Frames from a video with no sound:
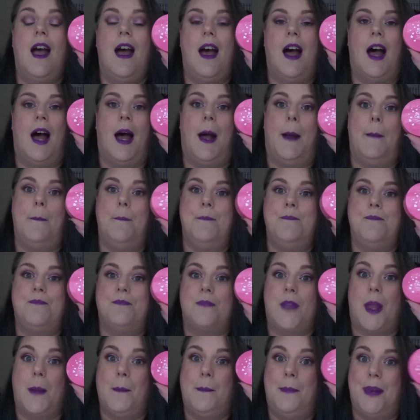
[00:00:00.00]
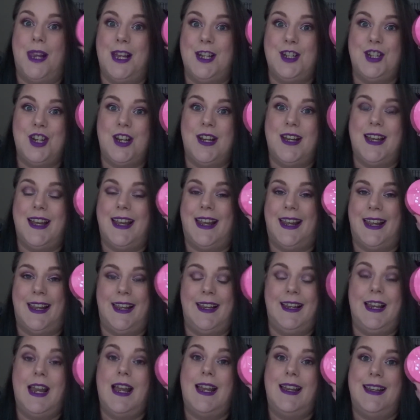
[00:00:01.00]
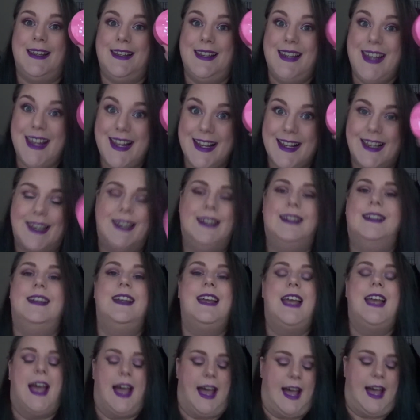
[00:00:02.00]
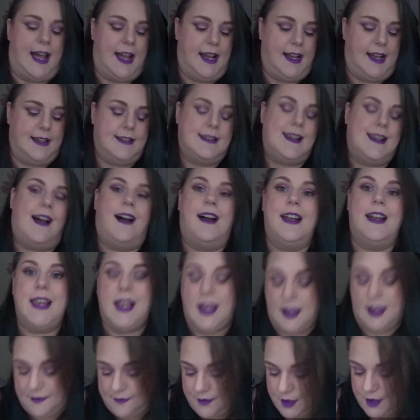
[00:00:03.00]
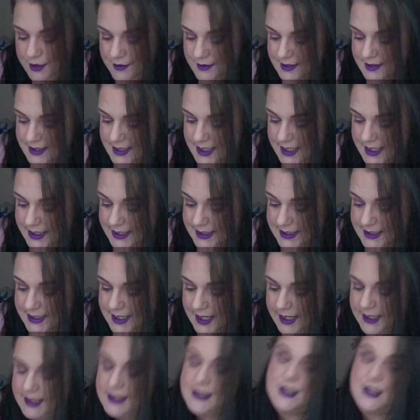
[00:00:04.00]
um, blusher in Nick and I have used this a